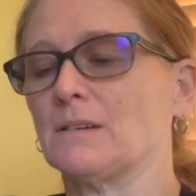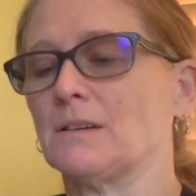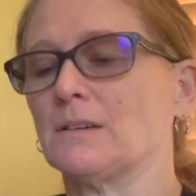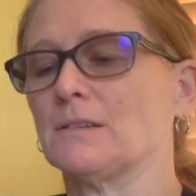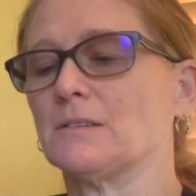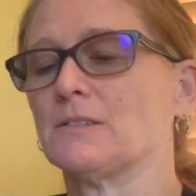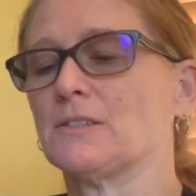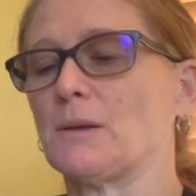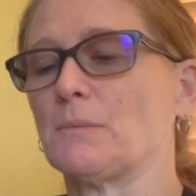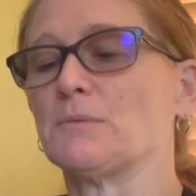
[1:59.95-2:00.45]

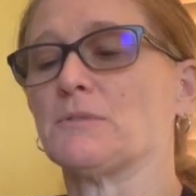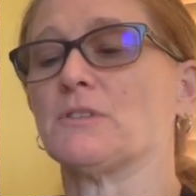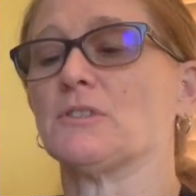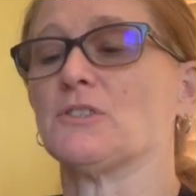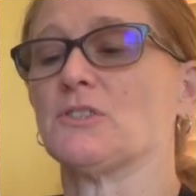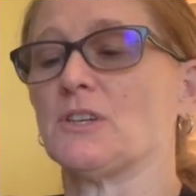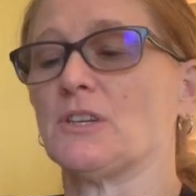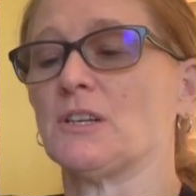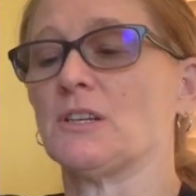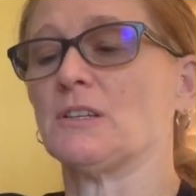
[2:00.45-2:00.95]

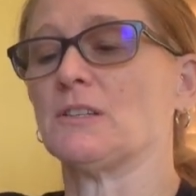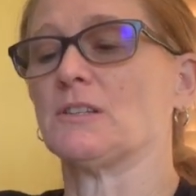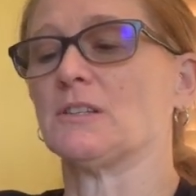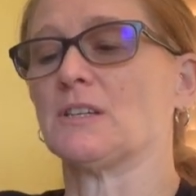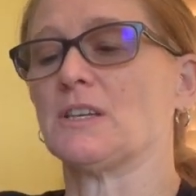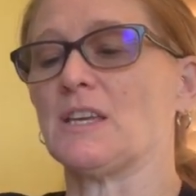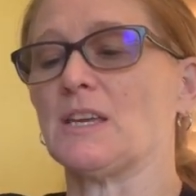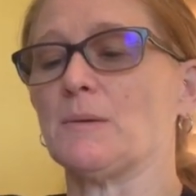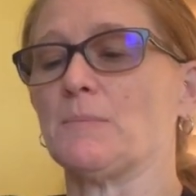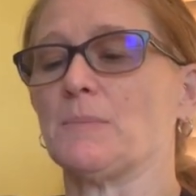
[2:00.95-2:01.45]
substance in it to
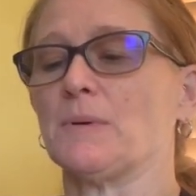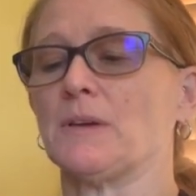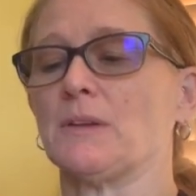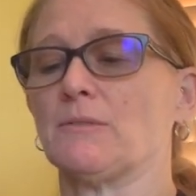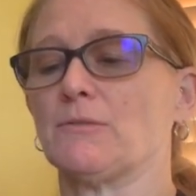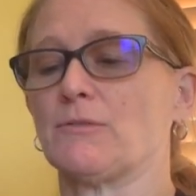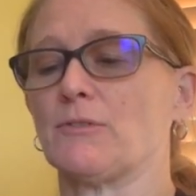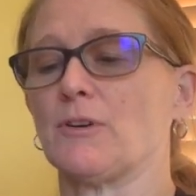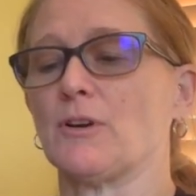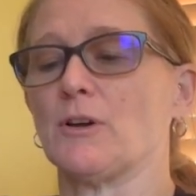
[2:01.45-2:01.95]
keep
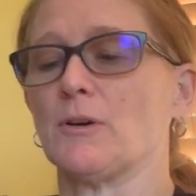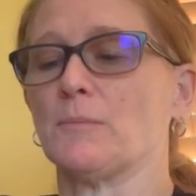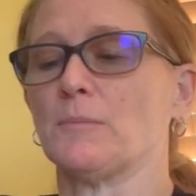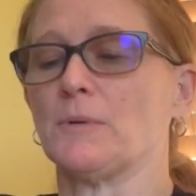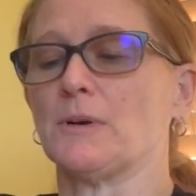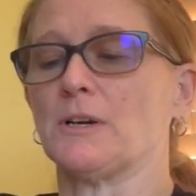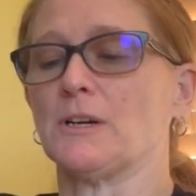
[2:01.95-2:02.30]
it from